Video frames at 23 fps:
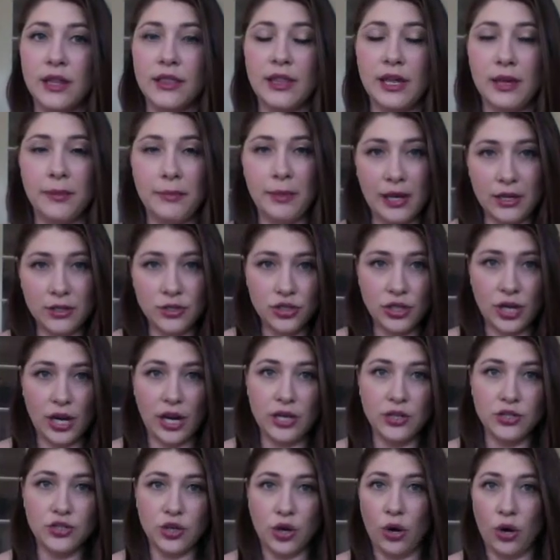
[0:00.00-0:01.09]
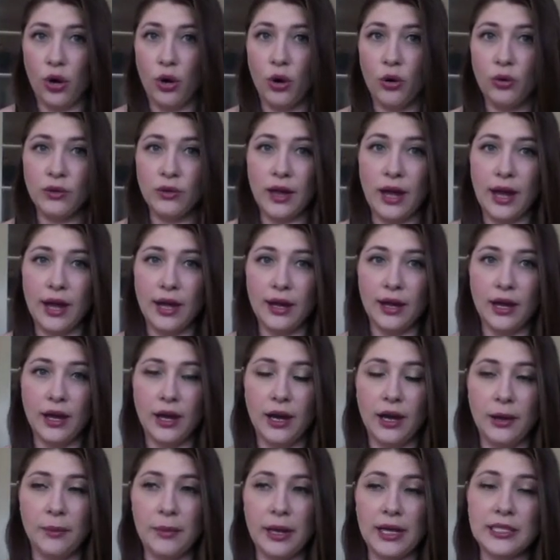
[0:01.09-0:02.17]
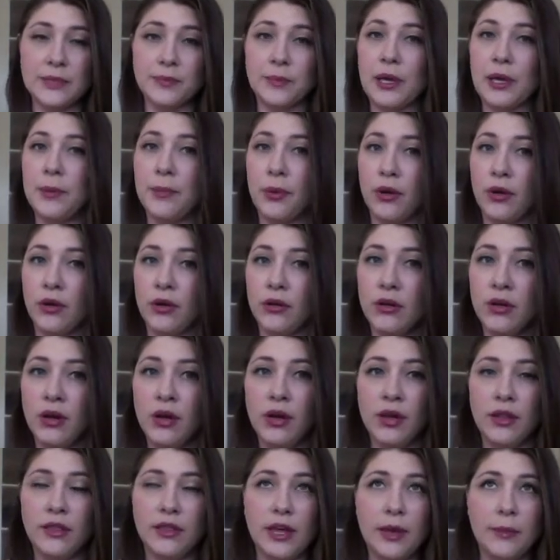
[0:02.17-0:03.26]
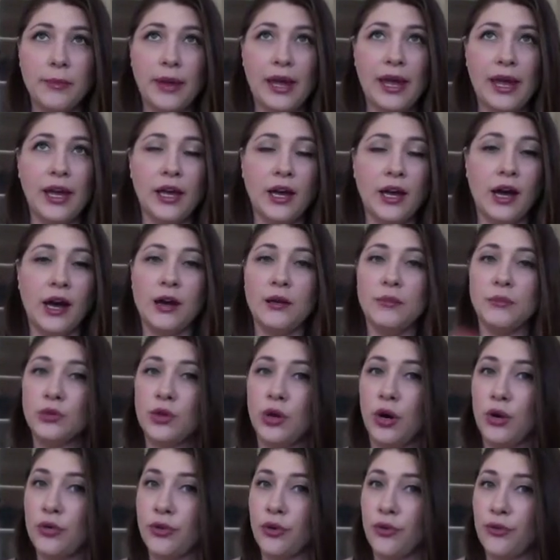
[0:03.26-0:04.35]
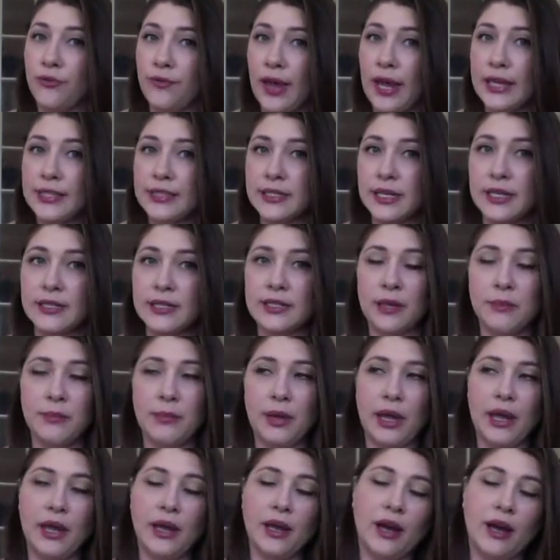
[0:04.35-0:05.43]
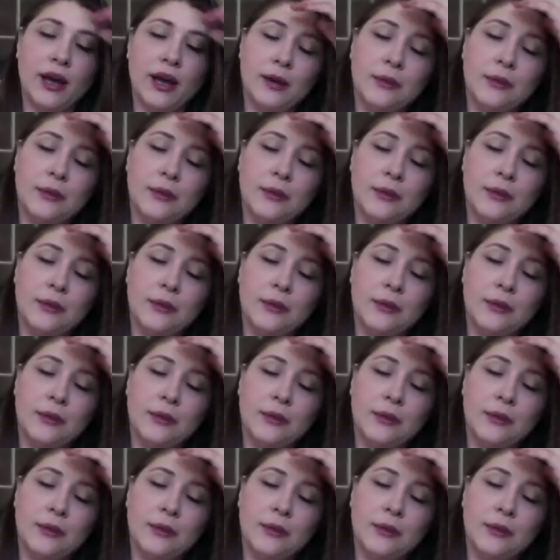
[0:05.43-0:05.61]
They may change a whole lot as people. They may go through phases. They may